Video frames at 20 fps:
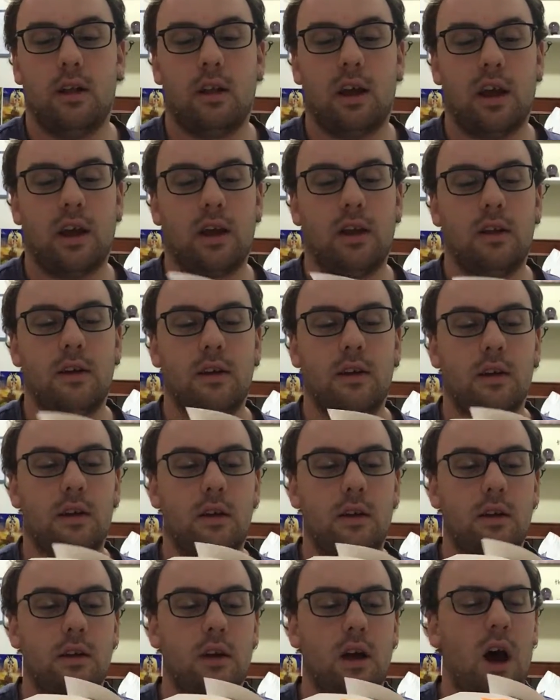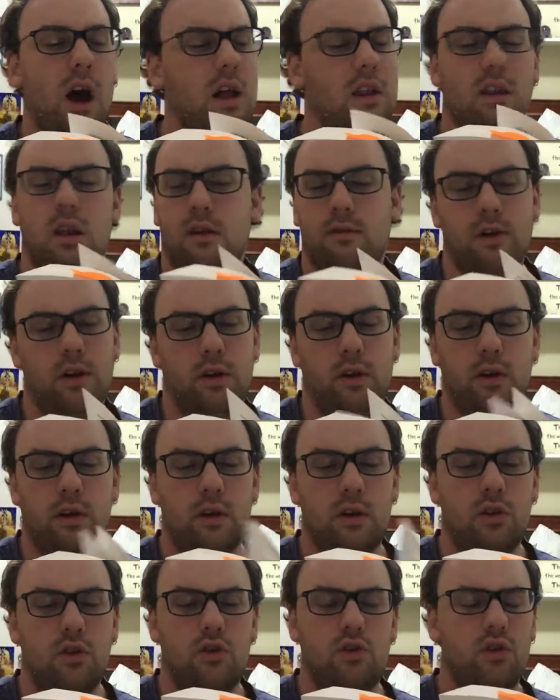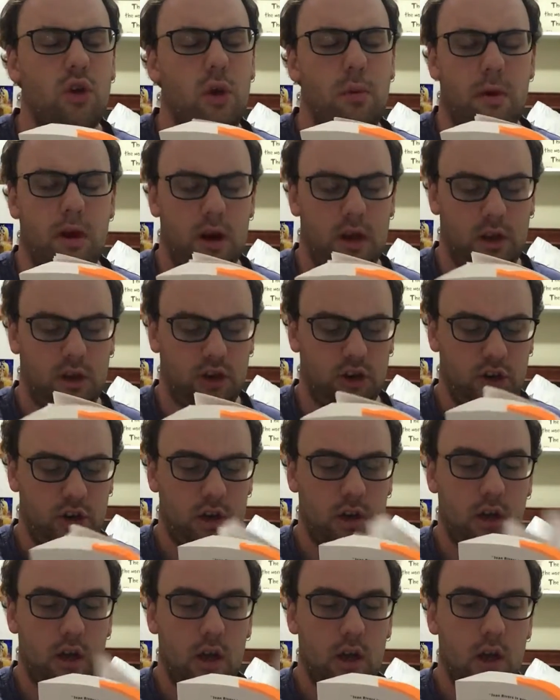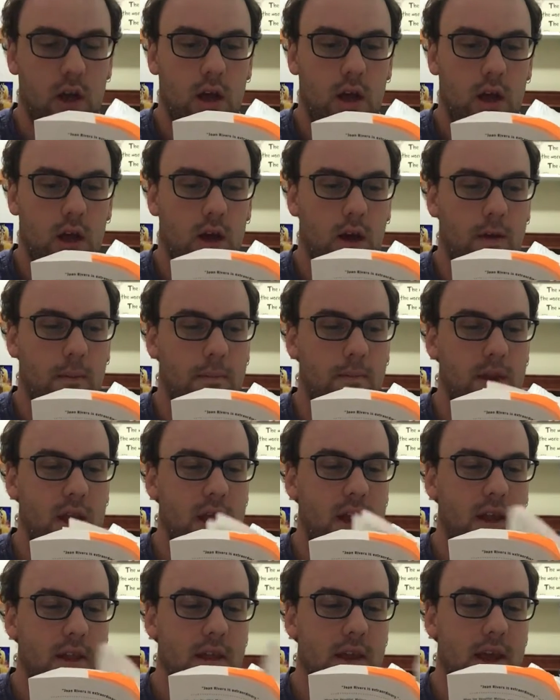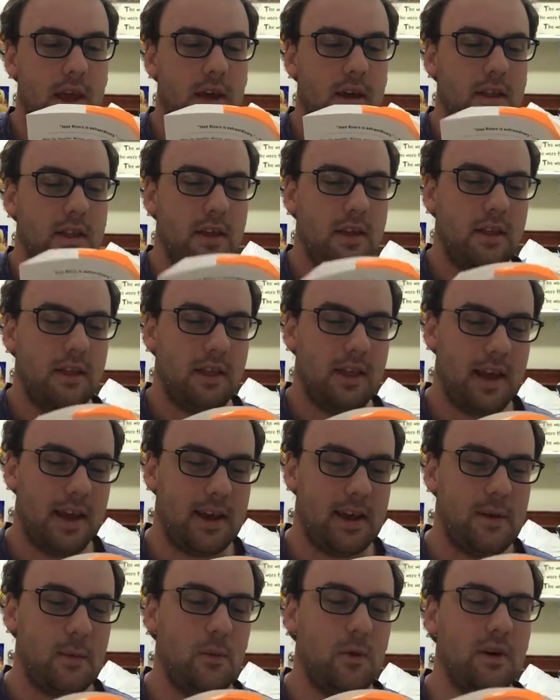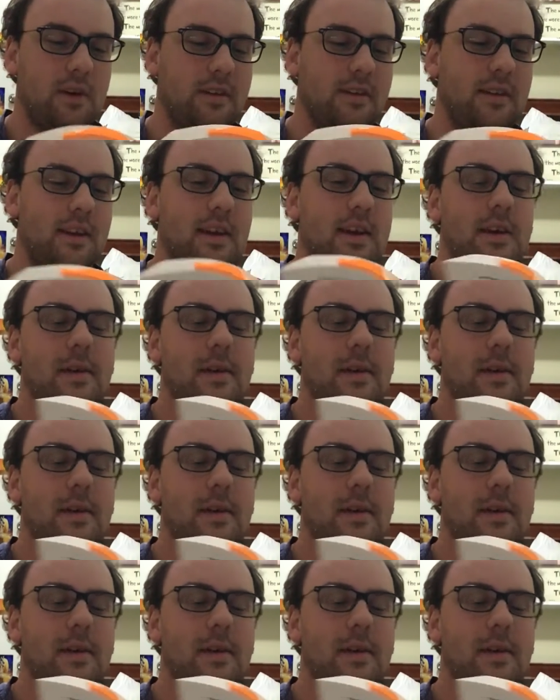I love her so much. The other thing was